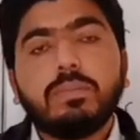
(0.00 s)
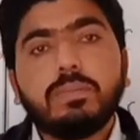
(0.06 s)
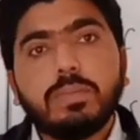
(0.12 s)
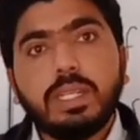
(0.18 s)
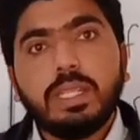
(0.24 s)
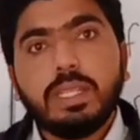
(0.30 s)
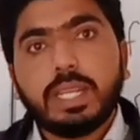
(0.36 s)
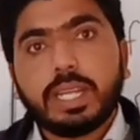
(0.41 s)

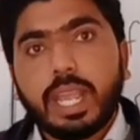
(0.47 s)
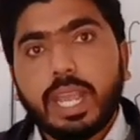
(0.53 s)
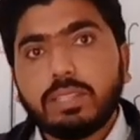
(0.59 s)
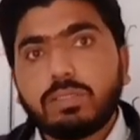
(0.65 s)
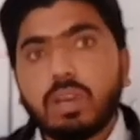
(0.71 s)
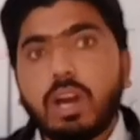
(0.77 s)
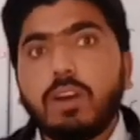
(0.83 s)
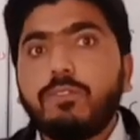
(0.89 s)
in the
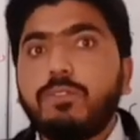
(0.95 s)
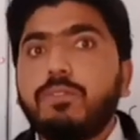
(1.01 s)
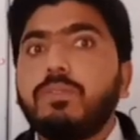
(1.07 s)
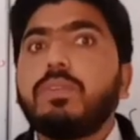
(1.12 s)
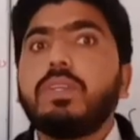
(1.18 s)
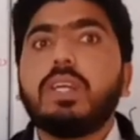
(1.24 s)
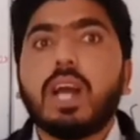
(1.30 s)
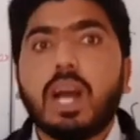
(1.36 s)
case
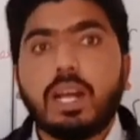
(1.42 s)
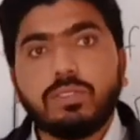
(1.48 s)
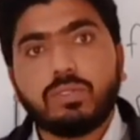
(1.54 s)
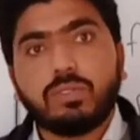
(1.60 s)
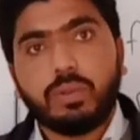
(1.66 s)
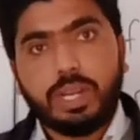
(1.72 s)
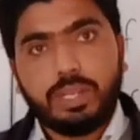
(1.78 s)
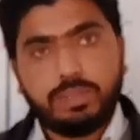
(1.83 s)
of
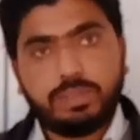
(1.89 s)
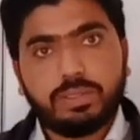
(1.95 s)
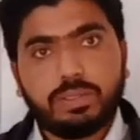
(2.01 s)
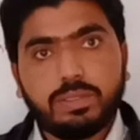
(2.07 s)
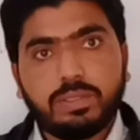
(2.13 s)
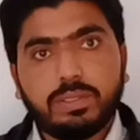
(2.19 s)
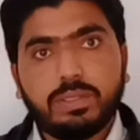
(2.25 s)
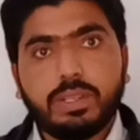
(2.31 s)

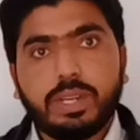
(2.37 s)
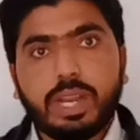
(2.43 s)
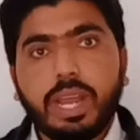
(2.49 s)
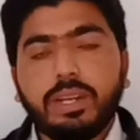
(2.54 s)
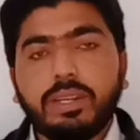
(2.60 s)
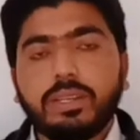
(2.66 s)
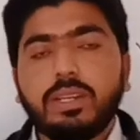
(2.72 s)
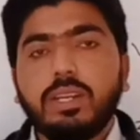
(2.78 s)
consonants,
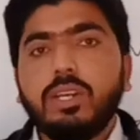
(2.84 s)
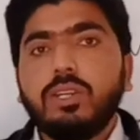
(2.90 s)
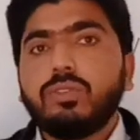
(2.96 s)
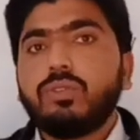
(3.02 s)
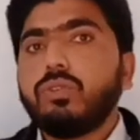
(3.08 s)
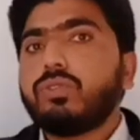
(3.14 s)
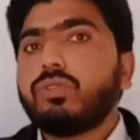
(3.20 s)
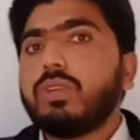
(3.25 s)
right?
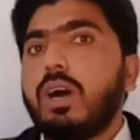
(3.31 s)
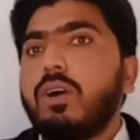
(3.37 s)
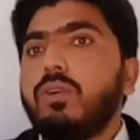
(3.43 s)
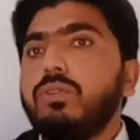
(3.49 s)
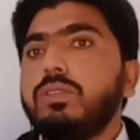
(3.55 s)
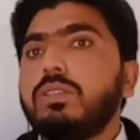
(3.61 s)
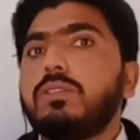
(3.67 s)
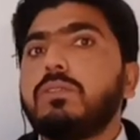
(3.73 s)
So
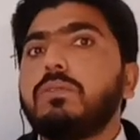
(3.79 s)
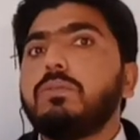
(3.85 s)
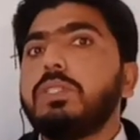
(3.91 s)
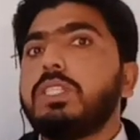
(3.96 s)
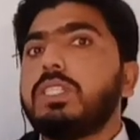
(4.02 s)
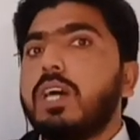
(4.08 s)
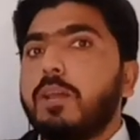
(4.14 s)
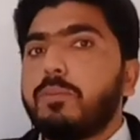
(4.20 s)
sounds
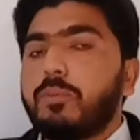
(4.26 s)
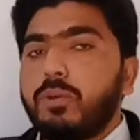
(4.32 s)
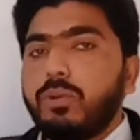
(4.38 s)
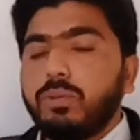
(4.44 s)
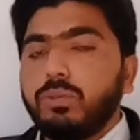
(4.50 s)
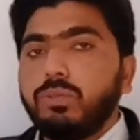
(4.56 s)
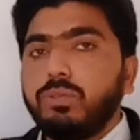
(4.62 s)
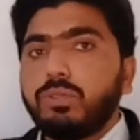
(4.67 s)
which are
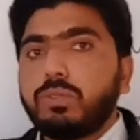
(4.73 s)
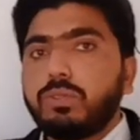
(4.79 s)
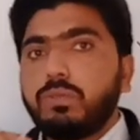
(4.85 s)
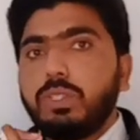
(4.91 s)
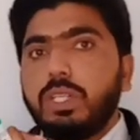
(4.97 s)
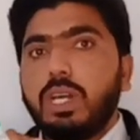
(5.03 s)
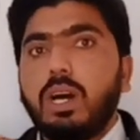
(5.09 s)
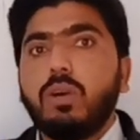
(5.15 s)
produced
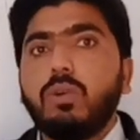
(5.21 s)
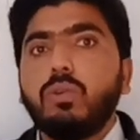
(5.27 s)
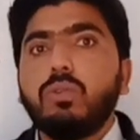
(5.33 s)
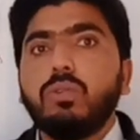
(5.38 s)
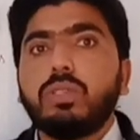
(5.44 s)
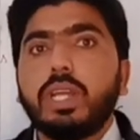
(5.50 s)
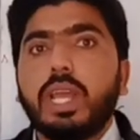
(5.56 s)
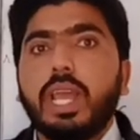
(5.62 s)

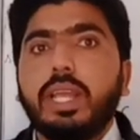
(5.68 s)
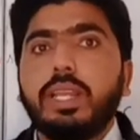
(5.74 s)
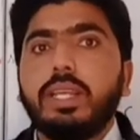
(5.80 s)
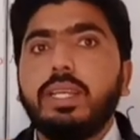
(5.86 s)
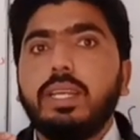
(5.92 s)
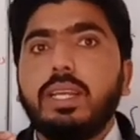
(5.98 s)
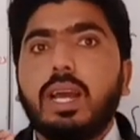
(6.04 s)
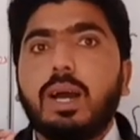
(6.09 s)
without
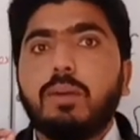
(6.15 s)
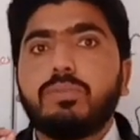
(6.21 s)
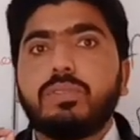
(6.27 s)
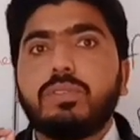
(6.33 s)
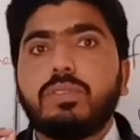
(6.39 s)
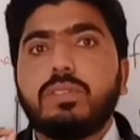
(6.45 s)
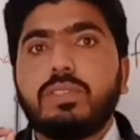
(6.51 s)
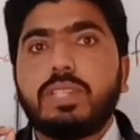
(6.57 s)
any
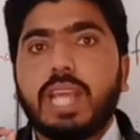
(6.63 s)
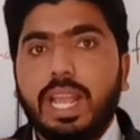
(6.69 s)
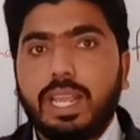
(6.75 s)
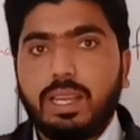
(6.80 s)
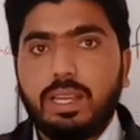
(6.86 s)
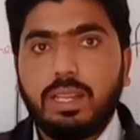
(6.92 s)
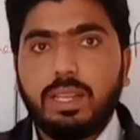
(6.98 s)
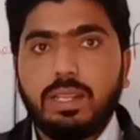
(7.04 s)

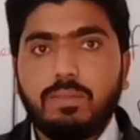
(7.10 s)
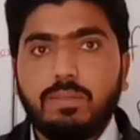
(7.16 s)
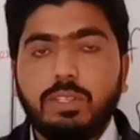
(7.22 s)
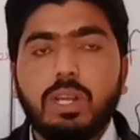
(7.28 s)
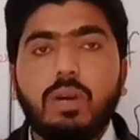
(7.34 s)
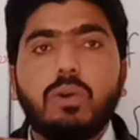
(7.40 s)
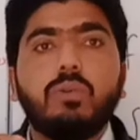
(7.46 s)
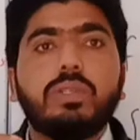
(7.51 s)
obstacle,
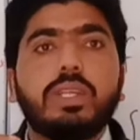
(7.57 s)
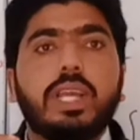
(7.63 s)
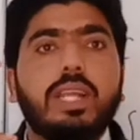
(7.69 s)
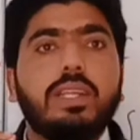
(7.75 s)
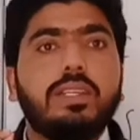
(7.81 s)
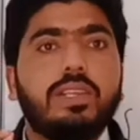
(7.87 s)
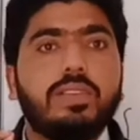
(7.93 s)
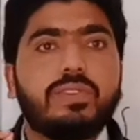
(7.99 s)
without
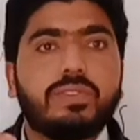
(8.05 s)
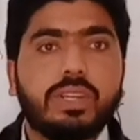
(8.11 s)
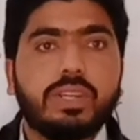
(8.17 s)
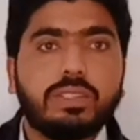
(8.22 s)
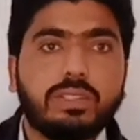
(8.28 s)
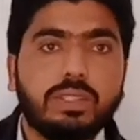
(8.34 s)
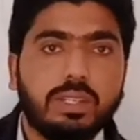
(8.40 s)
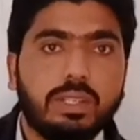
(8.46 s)
any
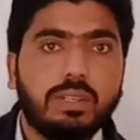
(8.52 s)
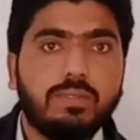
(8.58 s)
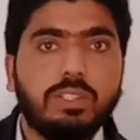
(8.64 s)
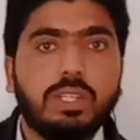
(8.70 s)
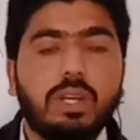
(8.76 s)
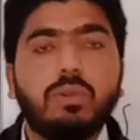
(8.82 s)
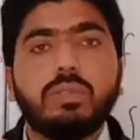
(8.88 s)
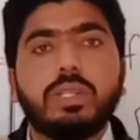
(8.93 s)
restriction,
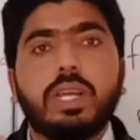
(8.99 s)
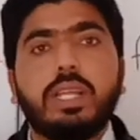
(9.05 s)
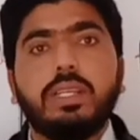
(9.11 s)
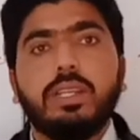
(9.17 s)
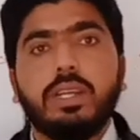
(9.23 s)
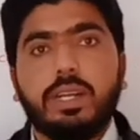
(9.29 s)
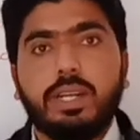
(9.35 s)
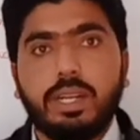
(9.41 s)
without
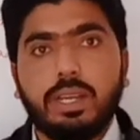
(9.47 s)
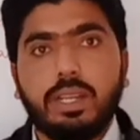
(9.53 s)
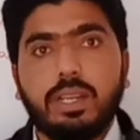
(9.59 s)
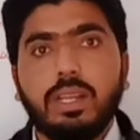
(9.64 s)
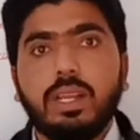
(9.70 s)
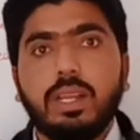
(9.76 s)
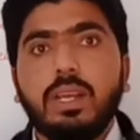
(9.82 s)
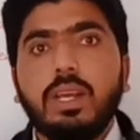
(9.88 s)
any
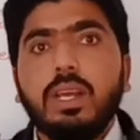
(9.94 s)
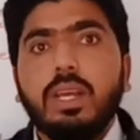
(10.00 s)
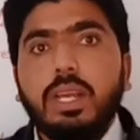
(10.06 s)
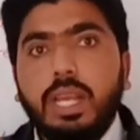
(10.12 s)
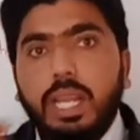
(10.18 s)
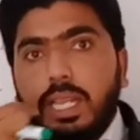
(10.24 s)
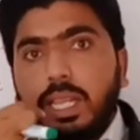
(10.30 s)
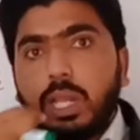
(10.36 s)
hurdle
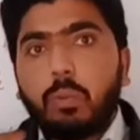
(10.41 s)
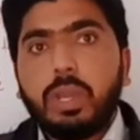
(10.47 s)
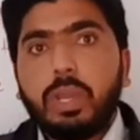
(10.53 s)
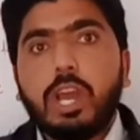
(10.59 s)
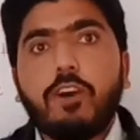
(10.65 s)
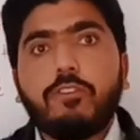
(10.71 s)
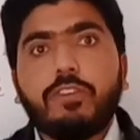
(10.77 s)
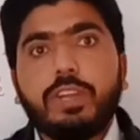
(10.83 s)
in the
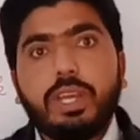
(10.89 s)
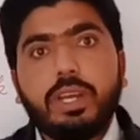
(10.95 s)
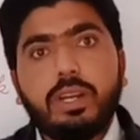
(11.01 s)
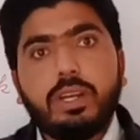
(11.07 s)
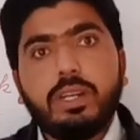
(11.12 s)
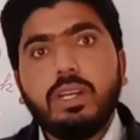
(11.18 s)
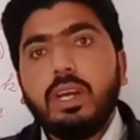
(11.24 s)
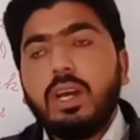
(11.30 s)
way of
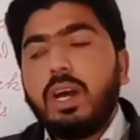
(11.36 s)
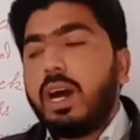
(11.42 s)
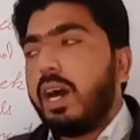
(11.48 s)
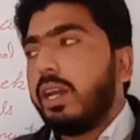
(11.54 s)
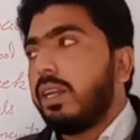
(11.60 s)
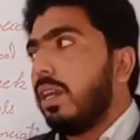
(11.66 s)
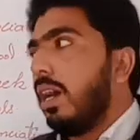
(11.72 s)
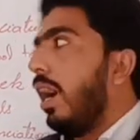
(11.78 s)
air
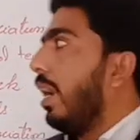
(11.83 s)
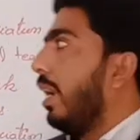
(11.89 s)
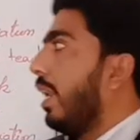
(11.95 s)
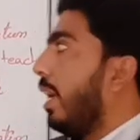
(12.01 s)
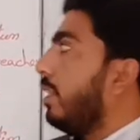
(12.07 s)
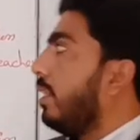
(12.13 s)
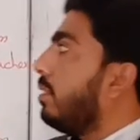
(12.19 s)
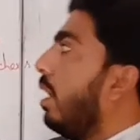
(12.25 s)
are called
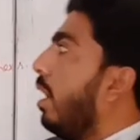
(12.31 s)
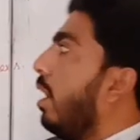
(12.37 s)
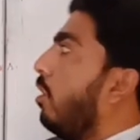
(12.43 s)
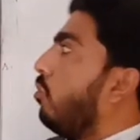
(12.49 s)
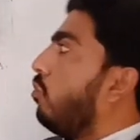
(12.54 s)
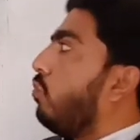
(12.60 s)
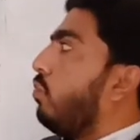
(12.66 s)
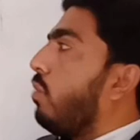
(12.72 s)
as
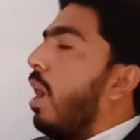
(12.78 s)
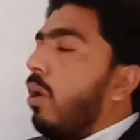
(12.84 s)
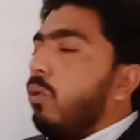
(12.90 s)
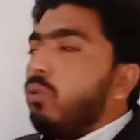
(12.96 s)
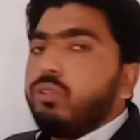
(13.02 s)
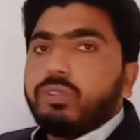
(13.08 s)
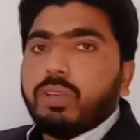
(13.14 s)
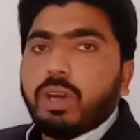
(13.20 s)

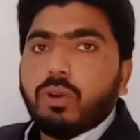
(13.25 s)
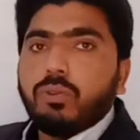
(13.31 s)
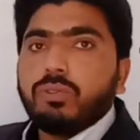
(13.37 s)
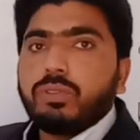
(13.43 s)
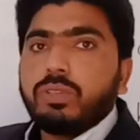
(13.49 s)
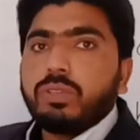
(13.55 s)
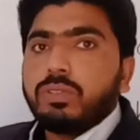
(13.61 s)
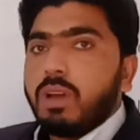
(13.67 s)
vowel
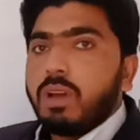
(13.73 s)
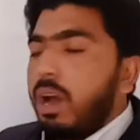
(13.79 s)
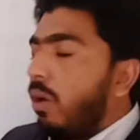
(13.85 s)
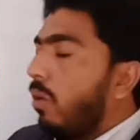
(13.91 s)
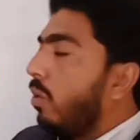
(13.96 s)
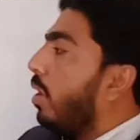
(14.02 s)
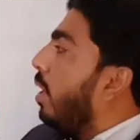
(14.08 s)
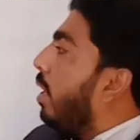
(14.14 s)
sounds.
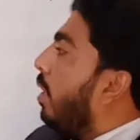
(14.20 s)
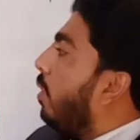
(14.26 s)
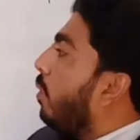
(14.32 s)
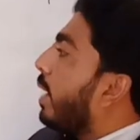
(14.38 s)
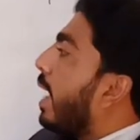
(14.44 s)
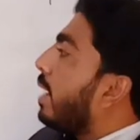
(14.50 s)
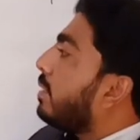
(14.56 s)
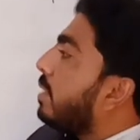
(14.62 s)
Now
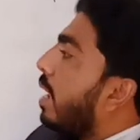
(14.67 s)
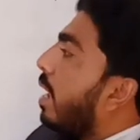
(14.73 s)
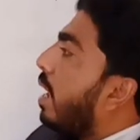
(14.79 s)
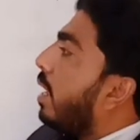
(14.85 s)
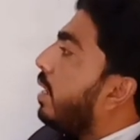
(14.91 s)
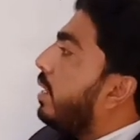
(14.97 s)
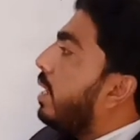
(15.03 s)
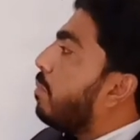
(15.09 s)
look at
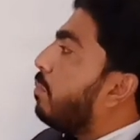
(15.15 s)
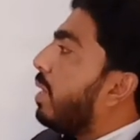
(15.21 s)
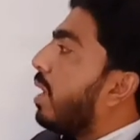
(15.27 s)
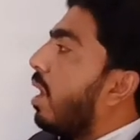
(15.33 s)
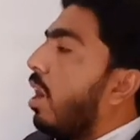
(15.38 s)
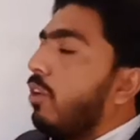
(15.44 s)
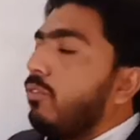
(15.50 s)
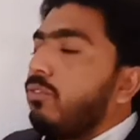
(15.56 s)
the number
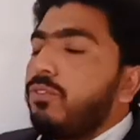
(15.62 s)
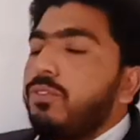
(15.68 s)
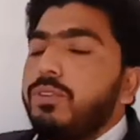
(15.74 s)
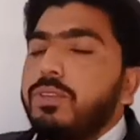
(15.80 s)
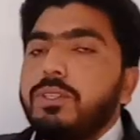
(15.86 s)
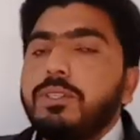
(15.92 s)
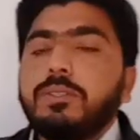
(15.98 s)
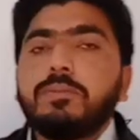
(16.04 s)

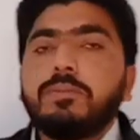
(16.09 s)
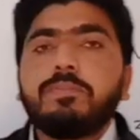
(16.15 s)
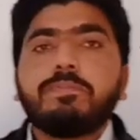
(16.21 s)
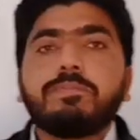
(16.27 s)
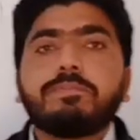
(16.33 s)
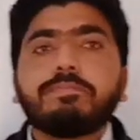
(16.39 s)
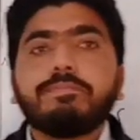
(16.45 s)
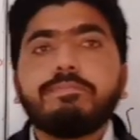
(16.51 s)
of
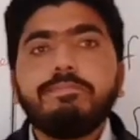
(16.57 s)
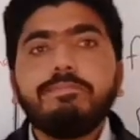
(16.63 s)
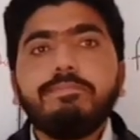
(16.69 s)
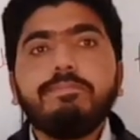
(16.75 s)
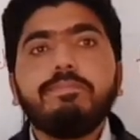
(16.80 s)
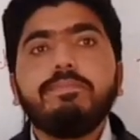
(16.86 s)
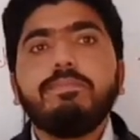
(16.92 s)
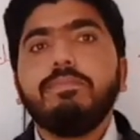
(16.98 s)

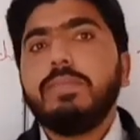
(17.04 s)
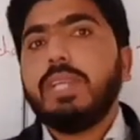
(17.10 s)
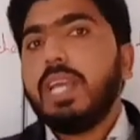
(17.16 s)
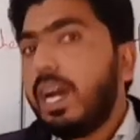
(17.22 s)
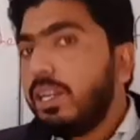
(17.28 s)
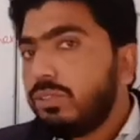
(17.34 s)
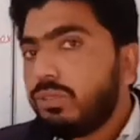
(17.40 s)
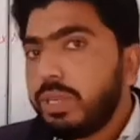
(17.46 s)

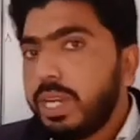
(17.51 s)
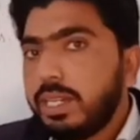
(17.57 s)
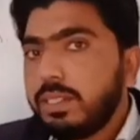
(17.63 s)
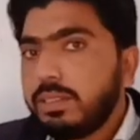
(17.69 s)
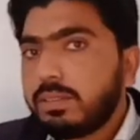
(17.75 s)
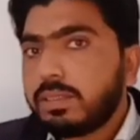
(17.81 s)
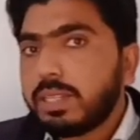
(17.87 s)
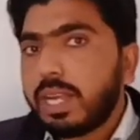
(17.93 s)

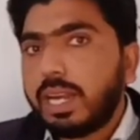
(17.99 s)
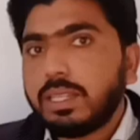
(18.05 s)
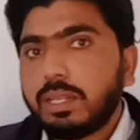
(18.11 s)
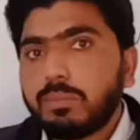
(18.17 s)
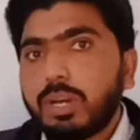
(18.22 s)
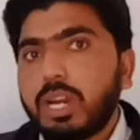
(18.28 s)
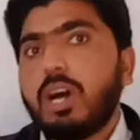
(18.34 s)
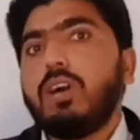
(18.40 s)
consonants and
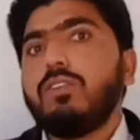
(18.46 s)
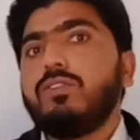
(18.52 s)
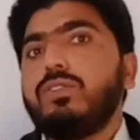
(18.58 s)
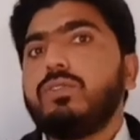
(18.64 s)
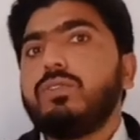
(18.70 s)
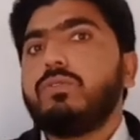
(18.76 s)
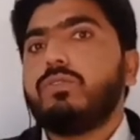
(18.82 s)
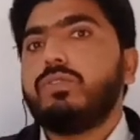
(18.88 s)
number
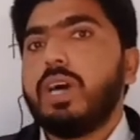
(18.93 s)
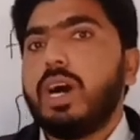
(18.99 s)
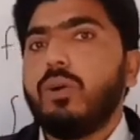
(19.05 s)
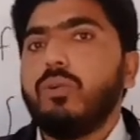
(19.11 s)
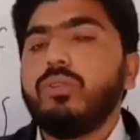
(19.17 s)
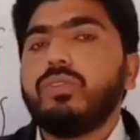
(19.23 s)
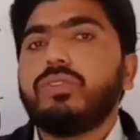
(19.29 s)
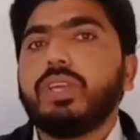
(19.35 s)
of
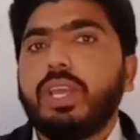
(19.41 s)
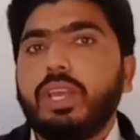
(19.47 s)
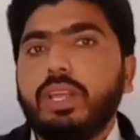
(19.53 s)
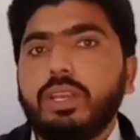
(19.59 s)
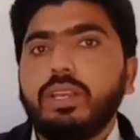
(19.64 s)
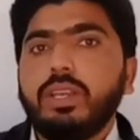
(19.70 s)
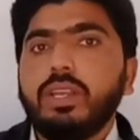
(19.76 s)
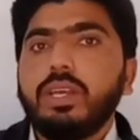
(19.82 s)
vowels
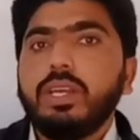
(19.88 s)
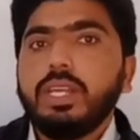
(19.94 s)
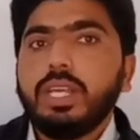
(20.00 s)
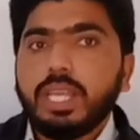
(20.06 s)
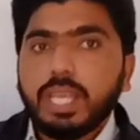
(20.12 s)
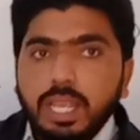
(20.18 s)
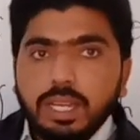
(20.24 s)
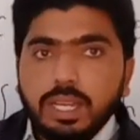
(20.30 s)
in
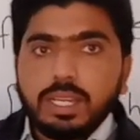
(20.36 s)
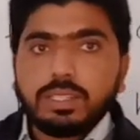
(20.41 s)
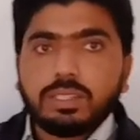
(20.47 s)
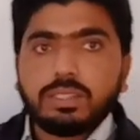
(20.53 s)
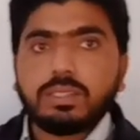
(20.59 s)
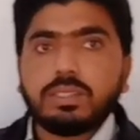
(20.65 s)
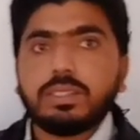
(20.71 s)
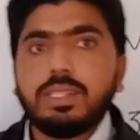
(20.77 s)

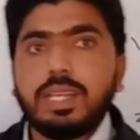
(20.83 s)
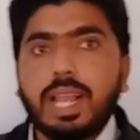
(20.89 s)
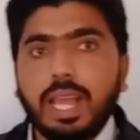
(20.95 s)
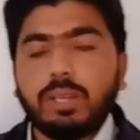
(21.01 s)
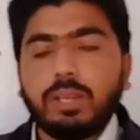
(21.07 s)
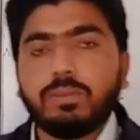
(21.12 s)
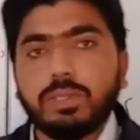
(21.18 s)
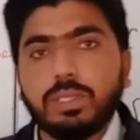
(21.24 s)
English
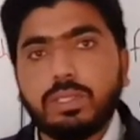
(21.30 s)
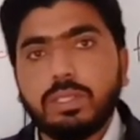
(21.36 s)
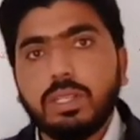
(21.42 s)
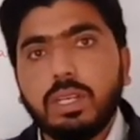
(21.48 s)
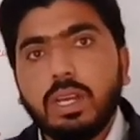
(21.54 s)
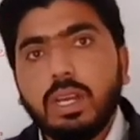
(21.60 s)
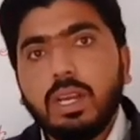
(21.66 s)
language.